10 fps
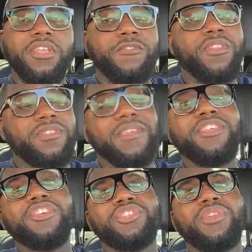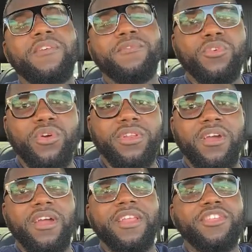If you think you should have known,
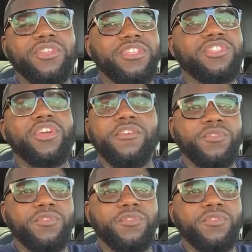or that you deserve